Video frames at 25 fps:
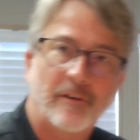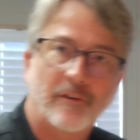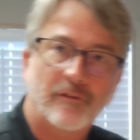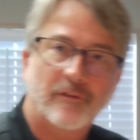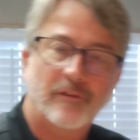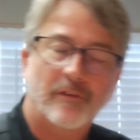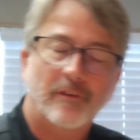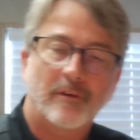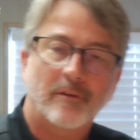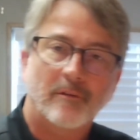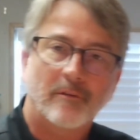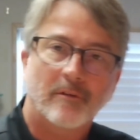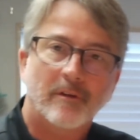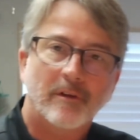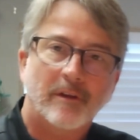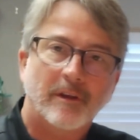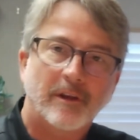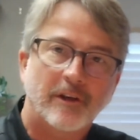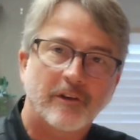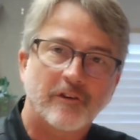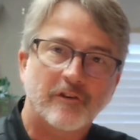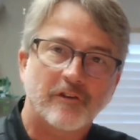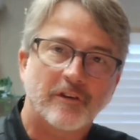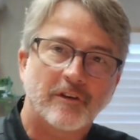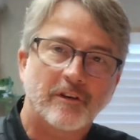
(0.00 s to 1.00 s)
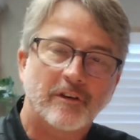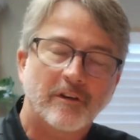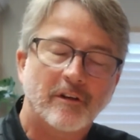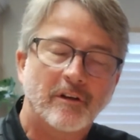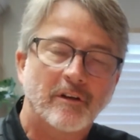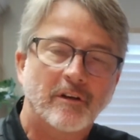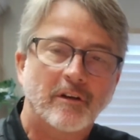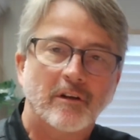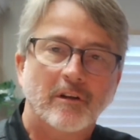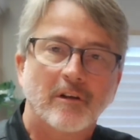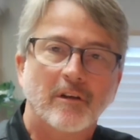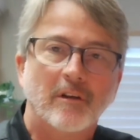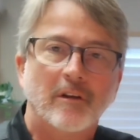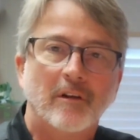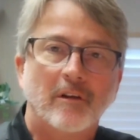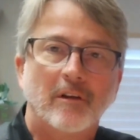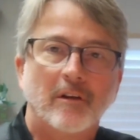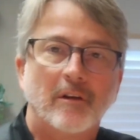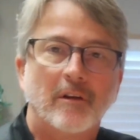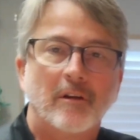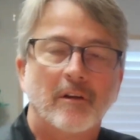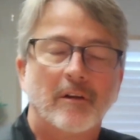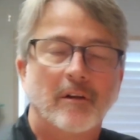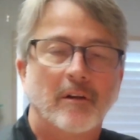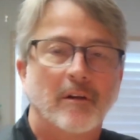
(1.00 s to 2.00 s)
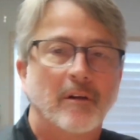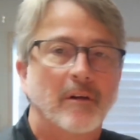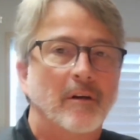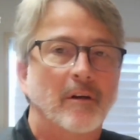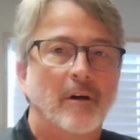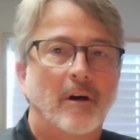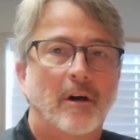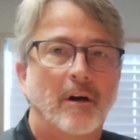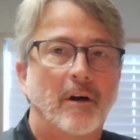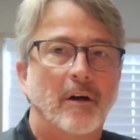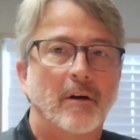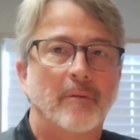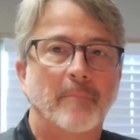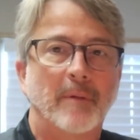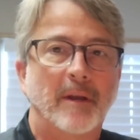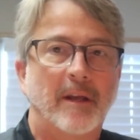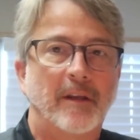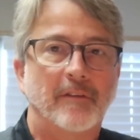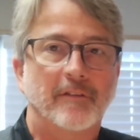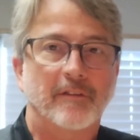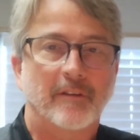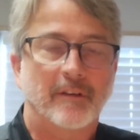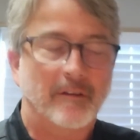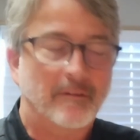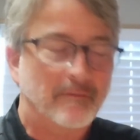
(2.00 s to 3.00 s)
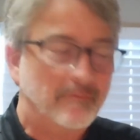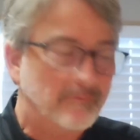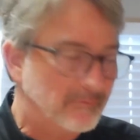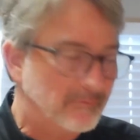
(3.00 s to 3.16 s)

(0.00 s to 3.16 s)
this kitchen are amazing.